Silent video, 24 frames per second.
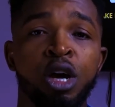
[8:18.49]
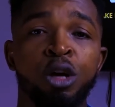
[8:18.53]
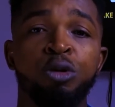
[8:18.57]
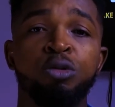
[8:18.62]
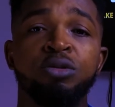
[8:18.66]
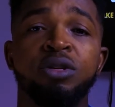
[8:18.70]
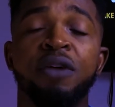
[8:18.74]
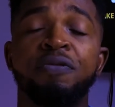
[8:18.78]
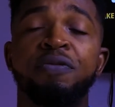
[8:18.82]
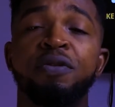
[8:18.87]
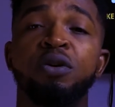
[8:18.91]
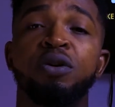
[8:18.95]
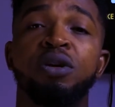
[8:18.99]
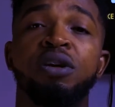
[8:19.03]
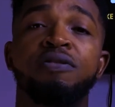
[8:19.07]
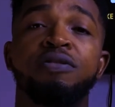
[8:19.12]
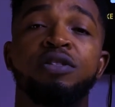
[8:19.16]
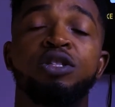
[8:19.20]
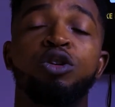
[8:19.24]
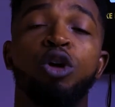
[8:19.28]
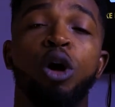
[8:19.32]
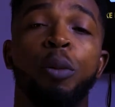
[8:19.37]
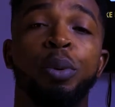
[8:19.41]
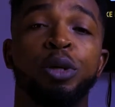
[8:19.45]
UserFuel
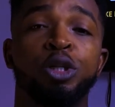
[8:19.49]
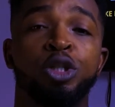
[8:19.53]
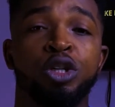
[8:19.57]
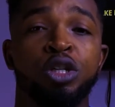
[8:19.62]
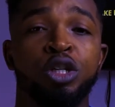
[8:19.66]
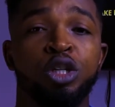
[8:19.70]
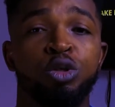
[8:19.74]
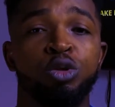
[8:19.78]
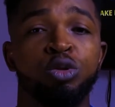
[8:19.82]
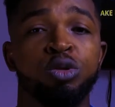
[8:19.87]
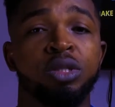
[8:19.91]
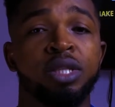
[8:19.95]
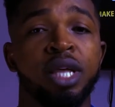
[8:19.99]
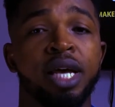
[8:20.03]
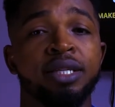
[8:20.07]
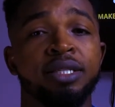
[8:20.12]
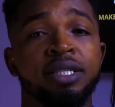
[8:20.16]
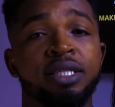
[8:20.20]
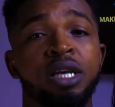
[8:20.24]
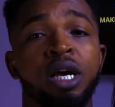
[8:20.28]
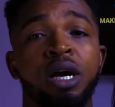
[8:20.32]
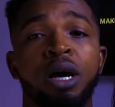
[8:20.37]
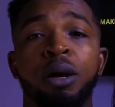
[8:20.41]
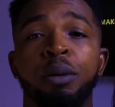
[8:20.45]
gives you opportunity to
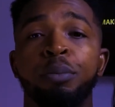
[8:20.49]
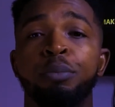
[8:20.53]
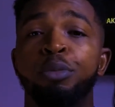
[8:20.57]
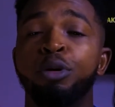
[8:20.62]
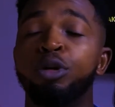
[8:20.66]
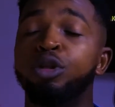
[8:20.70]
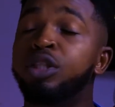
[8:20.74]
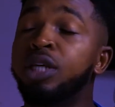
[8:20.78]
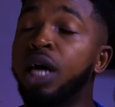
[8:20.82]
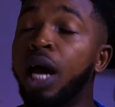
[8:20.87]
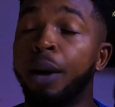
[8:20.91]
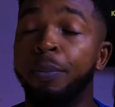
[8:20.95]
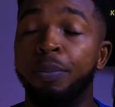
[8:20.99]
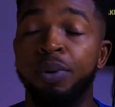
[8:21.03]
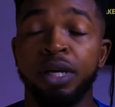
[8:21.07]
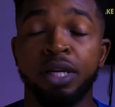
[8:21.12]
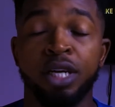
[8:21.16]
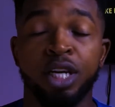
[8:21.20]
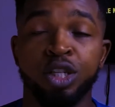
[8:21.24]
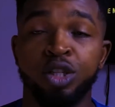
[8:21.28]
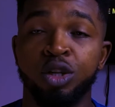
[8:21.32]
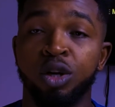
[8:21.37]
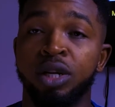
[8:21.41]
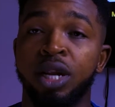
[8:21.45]
test both
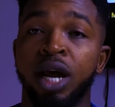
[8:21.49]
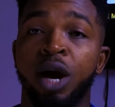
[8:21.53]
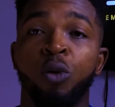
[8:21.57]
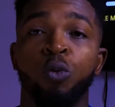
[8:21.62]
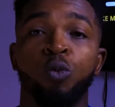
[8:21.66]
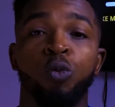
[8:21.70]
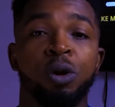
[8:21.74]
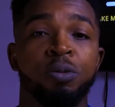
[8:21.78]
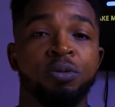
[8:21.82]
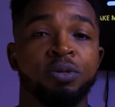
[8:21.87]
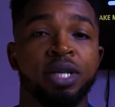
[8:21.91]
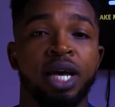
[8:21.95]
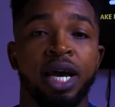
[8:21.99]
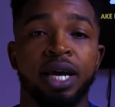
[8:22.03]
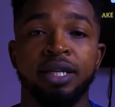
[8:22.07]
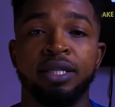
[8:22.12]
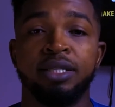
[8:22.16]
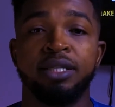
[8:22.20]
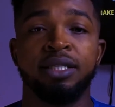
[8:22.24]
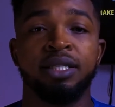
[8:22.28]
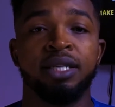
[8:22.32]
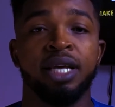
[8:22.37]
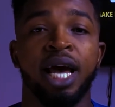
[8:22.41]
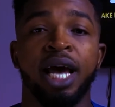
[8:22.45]
application and
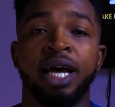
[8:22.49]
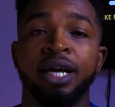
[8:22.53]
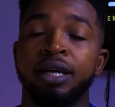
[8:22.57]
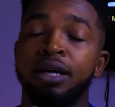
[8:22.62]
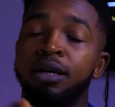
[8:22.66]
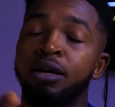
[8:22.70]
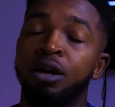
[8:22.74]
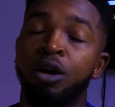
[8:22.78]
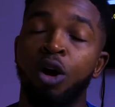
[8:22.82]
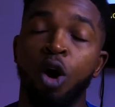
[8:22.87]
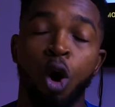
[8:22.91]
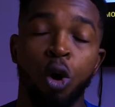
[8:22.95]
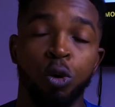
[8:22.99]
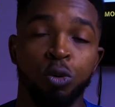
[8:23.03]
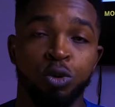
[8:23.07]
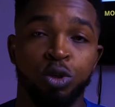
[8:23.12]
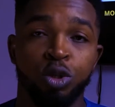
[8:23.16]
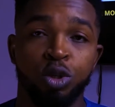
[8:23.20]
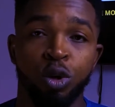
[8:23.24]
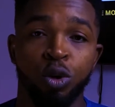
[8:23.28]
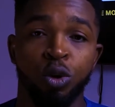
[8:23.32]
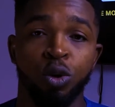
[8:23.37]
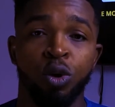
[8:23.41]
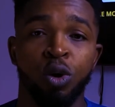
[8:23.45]
websites
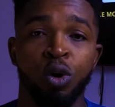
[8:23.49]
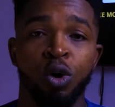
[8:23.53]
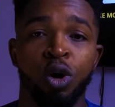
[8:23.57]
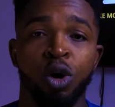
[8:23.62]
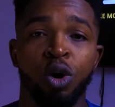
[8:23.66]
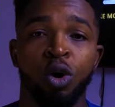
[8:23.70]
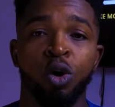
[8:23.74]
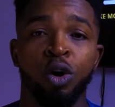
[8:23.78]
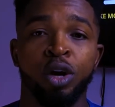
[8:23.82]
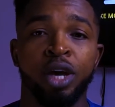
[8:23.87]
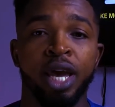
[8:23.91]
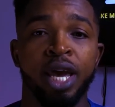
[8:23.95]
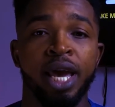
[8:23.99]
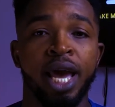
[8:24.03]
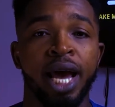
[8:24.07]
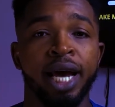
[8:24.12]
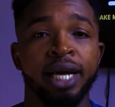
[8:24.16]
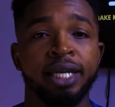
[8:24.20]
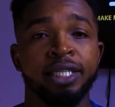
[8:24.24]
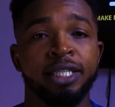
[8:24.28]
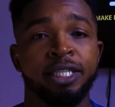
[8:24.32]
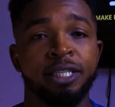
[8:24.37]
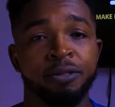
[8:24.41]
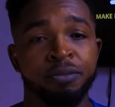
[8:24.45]
also. Okay,
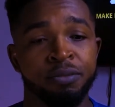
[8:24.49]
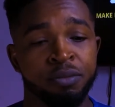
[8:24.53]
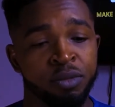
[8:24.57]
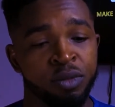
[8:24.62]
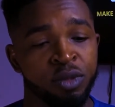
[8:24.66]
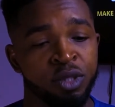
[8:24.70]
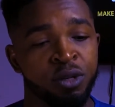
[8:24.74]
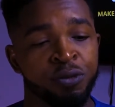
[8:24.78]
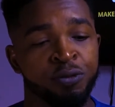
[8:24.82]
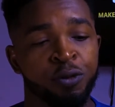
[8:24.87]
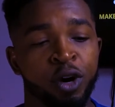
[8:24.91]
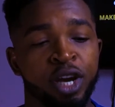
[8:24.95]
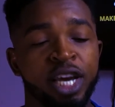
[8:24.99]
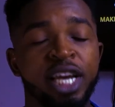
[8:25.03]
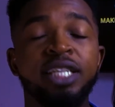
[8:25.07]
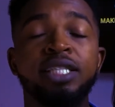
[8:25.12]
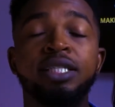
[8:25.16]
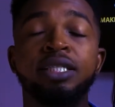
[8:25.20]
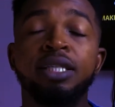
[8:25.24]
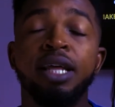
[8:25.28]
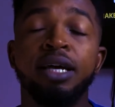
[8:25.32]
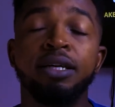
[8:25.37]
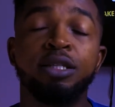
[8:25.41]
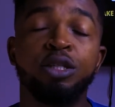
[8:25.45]
and for
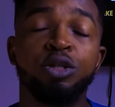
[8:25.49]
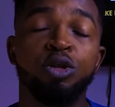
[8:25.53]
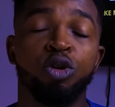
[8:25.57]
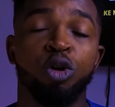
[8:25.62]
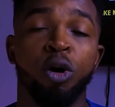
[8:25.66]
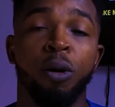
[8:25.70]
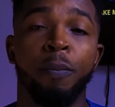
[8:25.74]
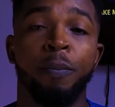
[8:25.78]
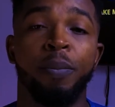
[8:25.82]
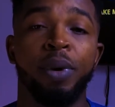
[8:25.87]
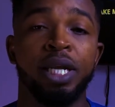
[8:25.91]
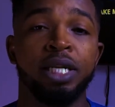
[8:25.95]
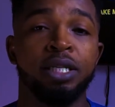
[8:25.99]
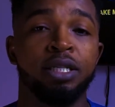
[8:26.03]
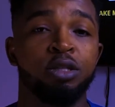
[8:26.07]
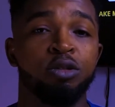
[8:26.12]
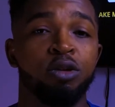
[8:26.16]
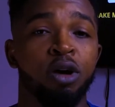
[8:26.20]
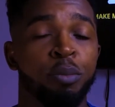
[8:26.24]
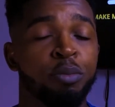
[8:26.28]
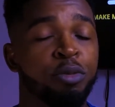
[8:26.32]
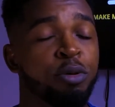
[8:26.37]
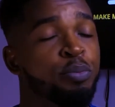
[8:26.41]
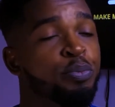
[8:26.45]
each test you complete,
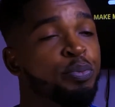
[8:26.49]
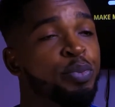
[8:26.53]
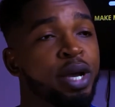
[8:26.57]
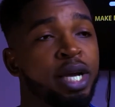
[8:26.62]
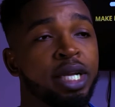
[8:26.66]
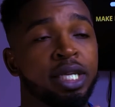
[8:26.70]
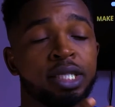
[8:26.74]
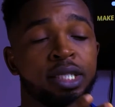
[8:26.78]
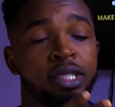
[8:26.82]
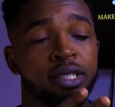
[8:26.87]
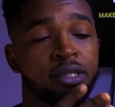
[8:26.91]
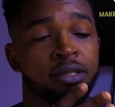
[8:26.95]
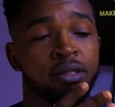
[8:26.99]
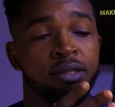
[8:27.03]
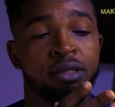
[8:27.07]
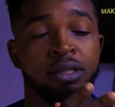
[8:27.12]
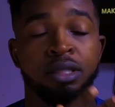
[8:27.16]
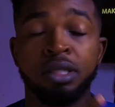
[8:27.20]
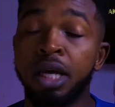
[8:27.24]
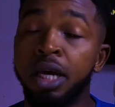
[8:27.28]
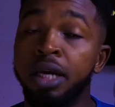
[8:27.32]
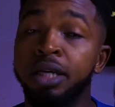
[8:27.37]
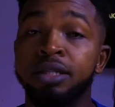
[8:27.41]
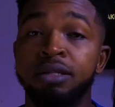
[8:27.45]
you are being paid
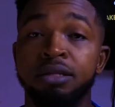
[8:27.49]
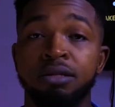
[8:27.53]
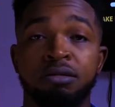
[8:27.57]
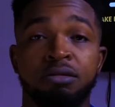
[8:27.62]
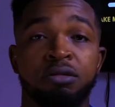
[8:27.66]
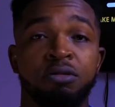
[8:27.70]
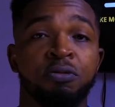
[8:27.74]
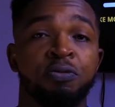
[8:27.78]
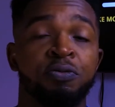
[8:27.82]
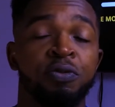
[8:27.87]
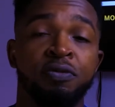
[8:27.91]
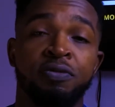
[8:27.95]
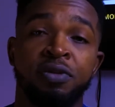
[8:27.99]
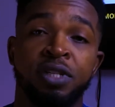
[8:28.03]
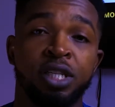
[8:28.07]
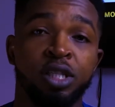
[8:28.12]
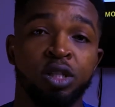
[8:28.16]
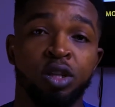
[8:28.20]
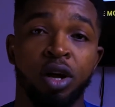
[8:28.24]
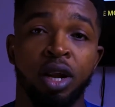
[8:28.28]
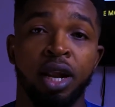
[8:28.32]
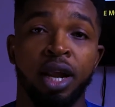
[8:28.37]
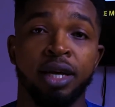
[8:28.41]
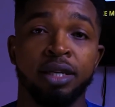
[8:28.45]
$10 to
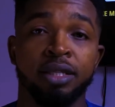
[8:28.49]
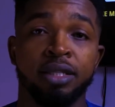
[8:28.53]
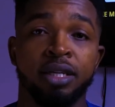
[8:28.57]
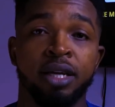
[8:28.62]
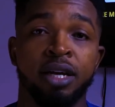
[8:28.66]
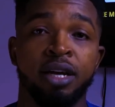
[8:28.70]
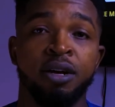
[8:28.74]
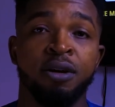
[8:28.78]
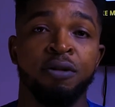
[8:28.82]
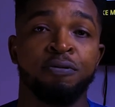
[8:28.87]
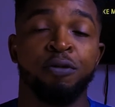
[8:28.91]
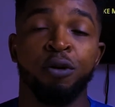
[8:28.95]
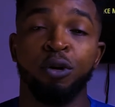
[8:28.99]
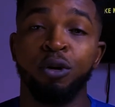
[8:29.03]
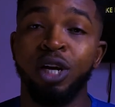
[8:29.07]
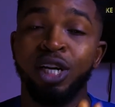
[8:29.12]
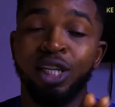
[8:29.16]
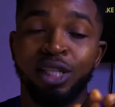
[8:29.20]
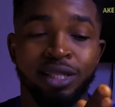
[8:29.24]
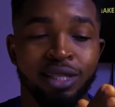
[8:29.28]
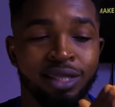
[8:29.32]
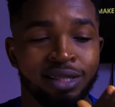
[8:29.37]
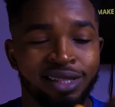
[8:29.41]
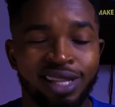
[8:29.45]
$15 for
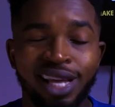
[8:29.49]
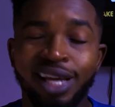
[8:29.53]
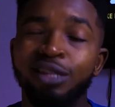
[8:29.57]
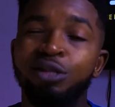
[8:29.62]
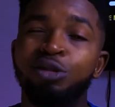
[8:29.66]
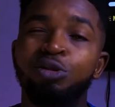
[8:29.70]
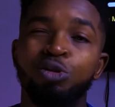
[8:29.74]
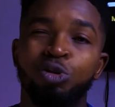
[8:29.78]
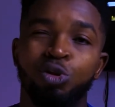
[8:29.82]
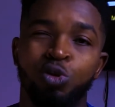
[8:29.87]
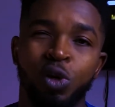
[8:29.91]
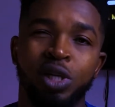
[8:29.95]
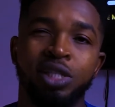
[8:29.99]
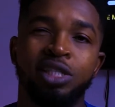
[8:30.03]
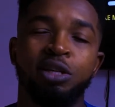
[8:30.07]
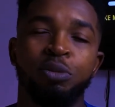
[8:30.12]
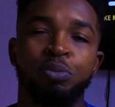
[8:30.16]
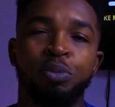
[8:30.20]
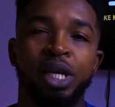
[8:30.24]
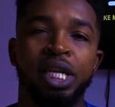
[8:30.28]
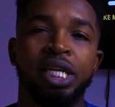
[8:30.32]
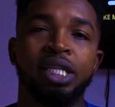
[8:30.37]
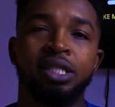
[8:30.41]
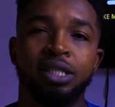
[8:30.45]
a 10 to
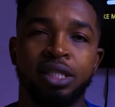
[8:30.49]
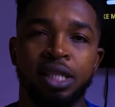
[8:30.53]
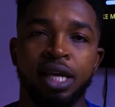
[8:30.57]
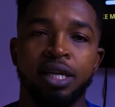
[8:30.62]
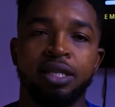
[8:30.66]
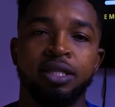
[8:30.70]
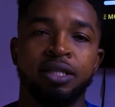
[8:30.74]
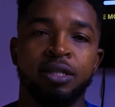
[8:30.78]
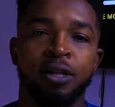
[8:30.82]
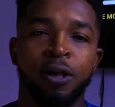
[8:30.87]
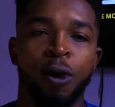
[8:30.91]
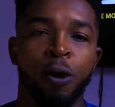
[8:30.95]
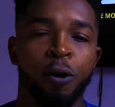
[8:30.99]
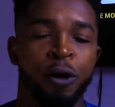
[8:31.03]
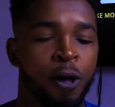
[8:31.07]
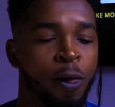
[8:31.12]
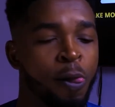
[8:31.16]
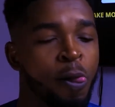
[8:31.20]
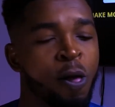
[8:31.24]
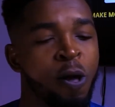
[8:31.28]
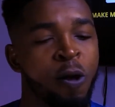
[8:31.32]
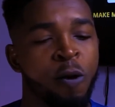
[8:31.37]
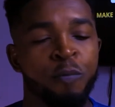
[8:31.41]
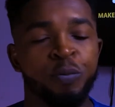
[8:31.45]
20 minute test.
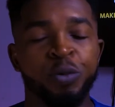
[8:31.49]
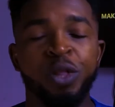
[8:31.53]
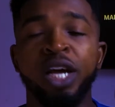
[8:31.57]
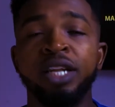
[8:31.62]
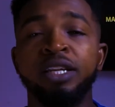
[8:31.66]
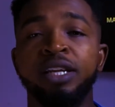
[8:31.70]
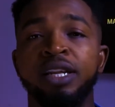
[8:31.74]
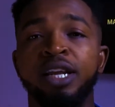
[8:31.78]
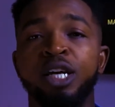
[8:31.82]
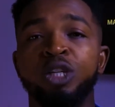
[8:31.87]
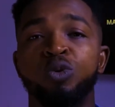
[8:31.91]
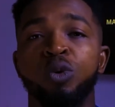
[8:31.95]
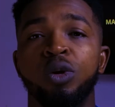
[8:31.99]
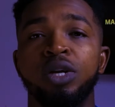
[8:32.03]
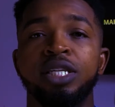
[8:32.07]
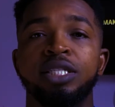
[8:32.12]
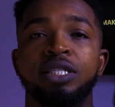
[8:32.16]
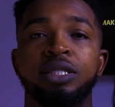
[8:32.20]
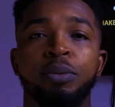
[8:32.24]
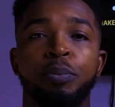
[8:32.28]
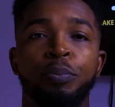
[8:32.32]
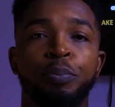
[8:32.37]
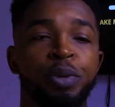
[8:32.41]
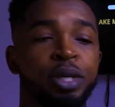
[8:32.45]
Okay, then the next one
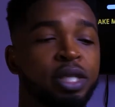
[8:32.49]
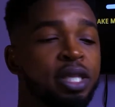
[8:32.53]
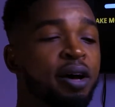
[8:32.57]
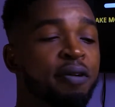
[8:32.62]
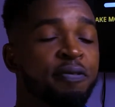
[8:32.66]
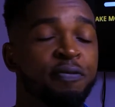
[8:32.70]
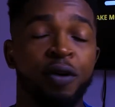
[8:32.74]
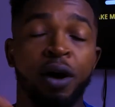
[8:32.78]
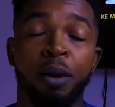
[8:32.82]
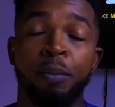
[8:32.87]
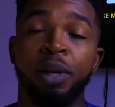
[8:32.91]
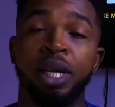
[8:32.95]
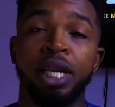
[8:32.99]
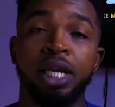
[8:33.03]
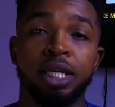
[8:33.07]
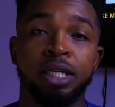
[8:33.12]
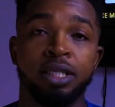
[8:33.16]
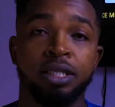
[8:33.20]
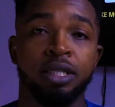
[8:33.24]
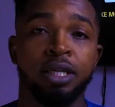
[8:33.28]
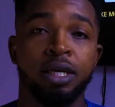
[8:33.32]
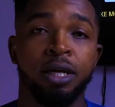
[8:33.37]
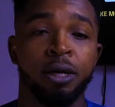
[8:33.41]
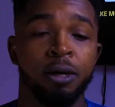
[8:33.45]
is
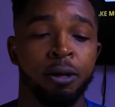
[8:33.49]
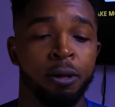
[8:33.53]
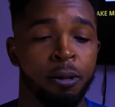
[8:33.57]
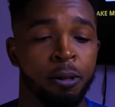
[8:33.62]
BetaFamily.